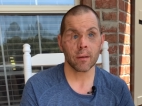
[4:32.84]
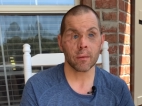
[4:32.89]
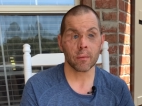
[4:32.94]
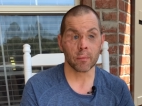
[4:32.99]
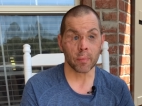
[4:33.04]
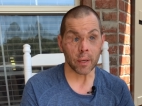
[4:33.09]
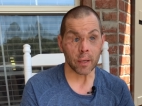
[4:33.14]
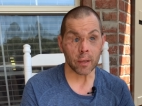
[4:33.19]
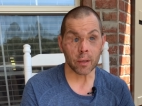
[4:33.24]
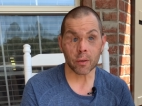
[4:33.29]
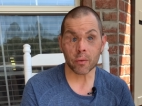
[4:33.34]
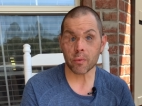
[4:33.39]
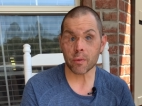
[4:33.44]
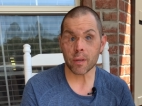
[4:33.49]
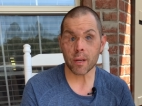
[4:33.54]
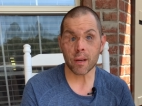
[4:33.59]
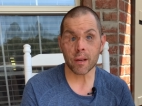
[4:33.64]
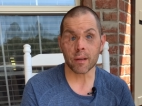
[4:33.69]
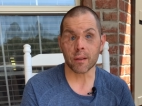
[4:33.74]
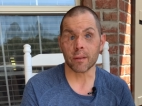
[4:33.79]
being
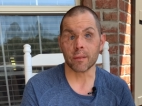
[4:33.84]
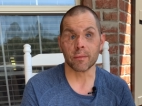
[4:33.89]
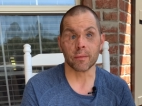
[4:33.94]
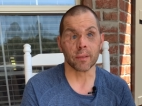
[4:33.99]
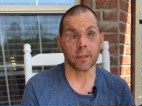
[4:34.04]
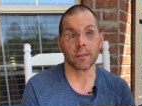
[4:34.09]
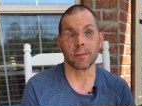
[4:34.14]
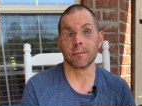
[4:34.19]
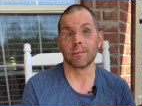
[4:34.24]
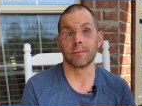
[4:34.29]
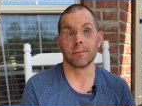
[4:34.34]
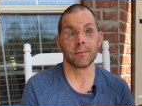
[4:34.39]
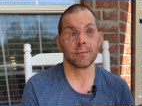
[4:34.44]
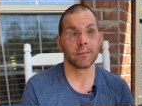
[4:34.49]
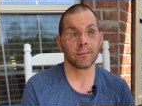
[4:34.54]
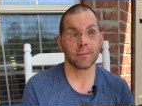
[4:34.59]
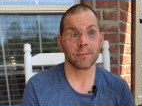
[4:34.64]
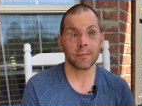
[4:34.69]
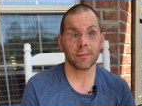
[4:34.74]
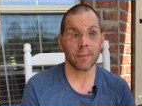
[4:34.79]
creative
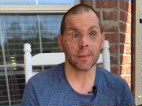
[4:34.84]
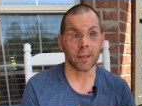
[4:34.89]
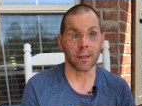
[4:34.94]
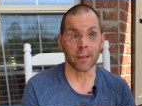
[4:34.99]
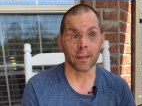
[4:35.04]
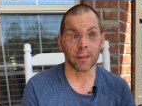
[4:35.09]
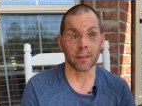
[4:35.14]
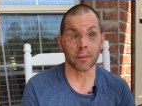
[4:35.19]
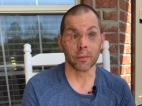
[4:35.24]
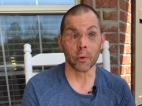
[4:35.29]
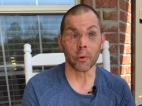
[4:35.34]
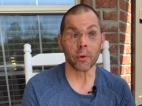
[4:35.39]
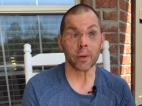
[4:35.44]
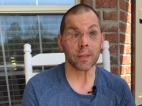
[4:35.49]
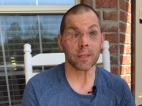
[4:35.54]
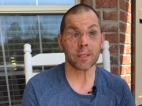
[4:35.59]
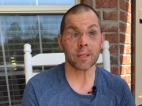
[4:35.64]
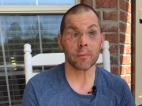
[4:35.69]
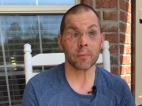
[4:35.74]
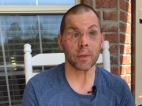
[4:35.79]
and uh,
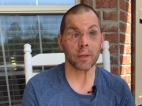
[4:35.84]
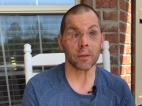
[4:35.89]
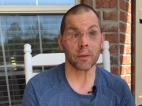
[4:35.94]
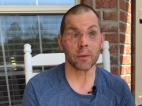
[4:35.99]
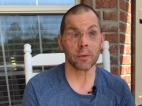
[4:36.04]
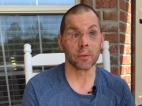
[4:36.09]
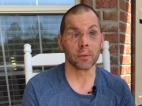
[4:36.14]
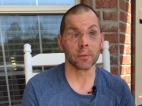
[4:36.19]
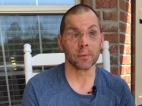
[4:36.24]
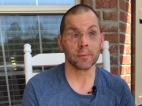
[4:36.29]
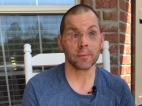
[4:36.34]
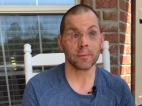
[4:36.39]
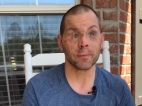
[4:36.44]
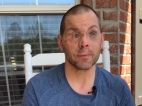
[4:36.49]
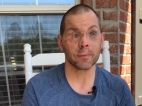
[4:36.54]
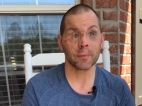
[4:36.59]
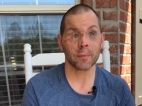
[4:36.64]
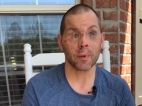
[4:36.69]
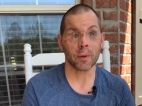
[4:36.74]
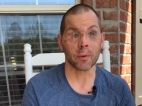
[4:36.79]
learning something new
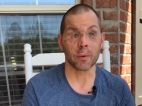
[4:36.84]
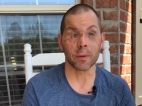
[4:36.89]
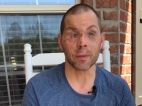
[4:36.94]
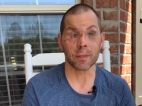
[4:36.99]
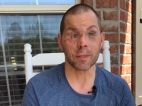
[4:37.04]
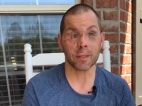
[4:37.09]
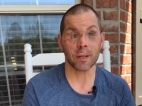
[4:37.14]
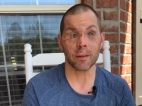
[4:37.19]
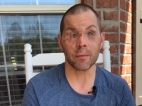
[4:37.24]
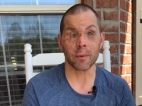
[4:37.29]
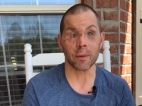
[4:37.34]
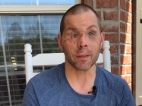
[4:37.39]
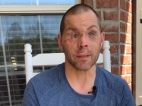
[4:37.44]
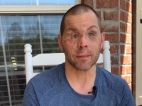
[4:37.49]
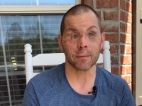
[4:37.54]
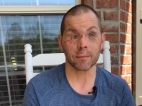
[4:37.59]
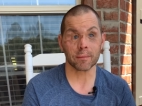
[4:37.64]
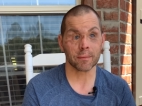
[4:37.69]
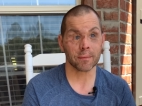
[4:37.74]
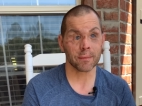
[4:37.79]
or
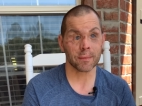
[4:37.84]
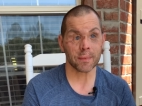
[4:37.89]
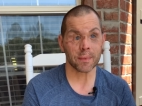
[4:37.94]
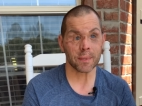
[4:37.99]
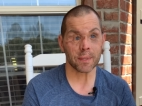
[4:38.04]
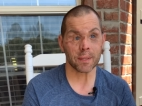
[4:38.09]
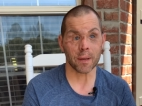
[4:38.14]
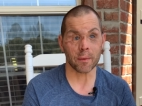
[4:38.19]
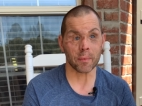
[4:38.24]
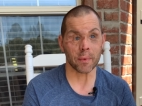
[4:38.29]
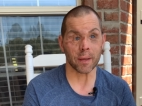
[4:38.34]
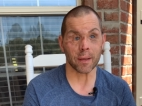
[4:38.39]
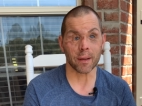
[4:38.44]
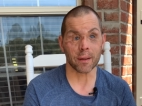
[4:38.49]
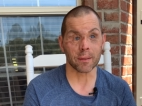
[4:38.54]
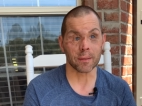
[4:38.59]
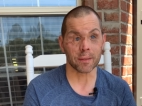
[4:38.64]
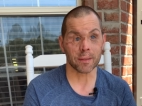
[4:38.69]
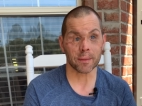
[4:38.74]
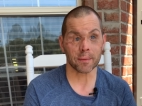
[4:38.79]
discovering something
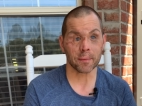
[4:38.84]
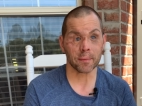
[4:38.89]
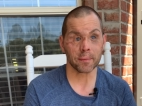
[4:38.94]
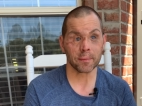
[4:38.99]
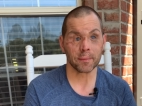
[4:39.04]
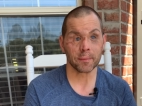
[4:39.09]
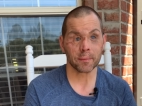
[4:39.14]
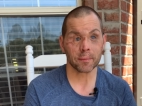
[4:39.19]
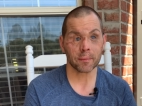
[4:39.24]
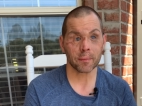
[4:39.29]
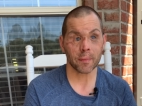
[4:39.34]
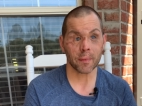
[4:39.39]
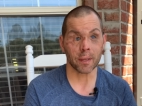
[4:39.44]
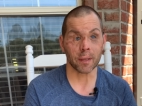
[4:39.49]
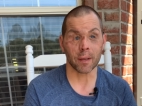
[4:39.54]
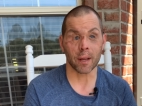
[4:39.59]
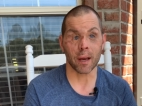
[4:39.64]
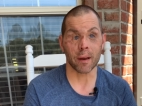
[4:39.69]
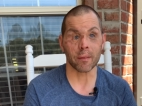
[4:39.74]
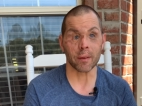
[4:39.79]
else
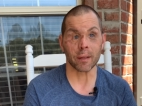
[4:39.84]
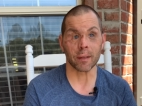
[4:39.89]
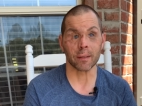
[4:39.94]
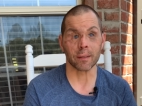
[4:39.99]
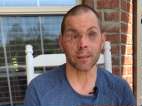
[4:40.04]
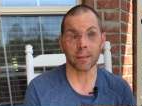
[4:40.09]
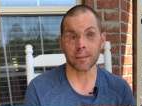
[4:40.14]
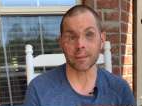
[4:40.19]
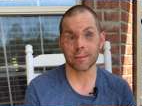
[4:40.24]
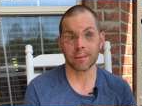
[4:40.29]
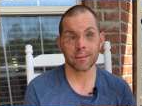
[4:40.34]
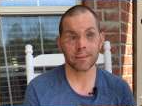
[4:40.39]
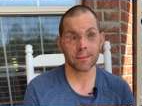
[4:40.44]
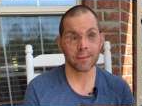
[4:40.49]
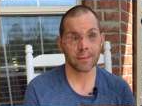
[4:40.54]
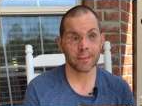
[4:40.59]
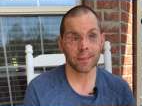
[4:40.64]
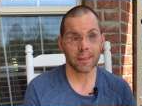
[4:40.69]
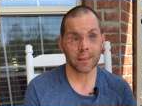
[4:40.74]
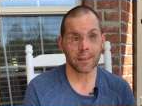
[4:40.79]
and having a
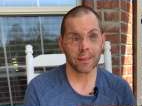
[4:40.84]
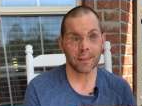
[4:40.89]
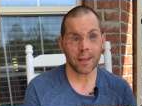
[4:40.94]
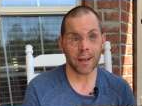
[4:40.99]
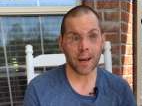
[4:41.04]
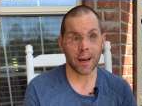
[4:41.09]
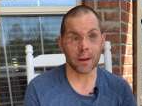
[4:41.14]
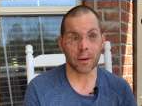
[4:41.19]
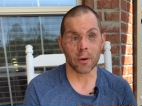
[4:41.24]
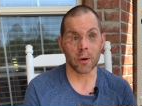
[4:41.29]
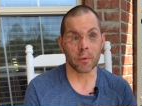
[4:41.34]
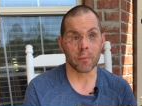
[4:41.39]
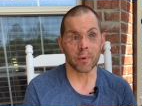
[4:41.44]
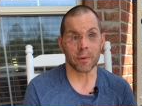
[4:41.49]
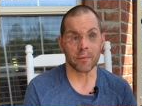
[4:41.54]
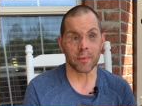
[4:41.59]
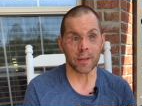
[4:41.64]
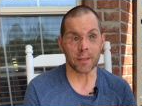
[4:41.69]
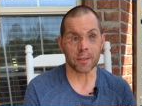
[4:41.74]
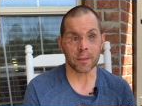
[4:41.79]
at-home
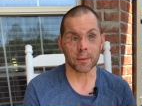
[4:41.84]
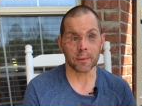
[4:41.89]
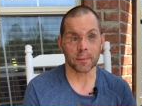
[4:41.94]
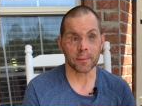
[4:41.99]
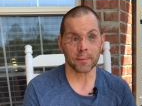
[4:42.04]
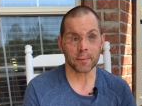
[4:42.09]
adventure.